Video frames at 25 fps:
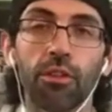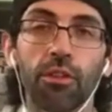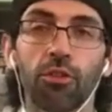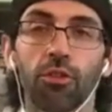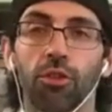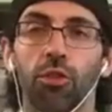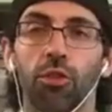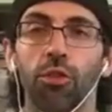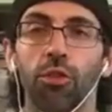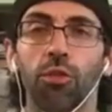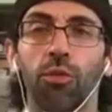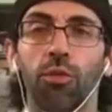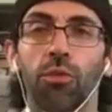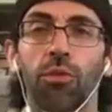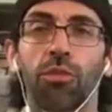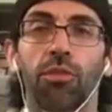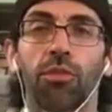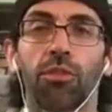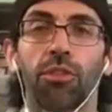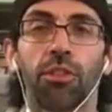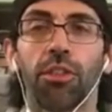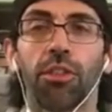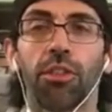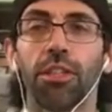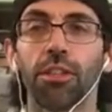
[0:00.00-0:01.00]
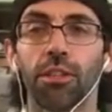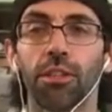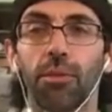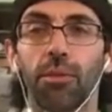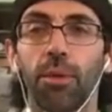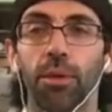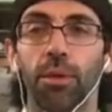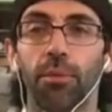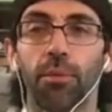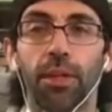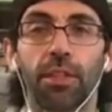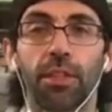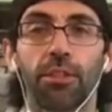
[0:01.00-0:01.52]
So there needs to
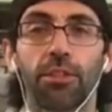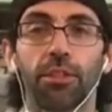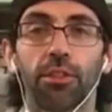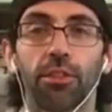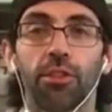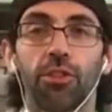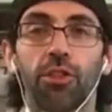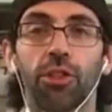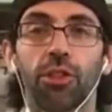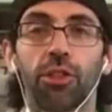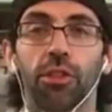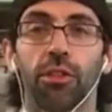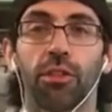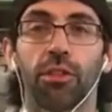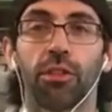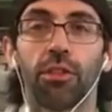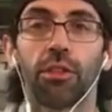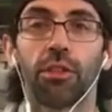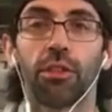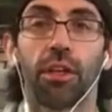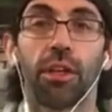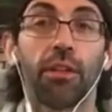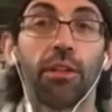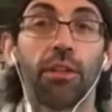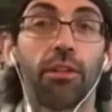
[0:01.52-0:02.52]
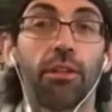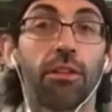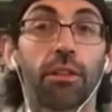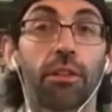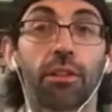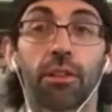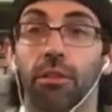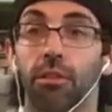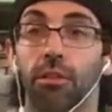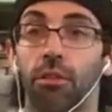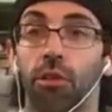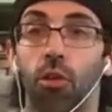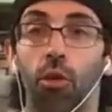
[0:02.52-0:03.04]
be a message. And
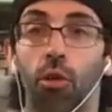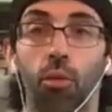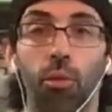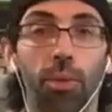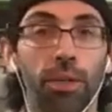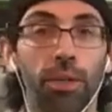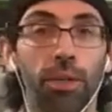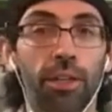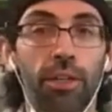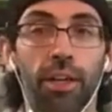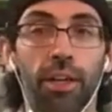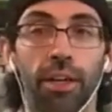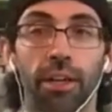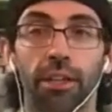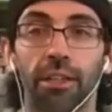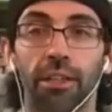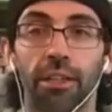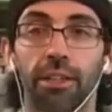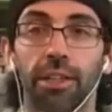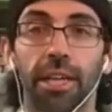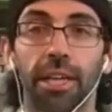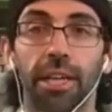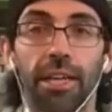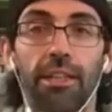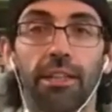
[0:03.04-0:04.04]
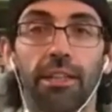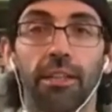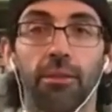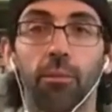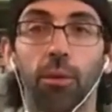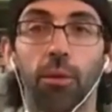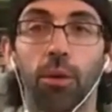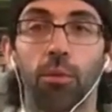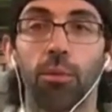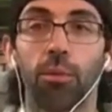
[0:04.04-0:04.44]
look, open and honest, candid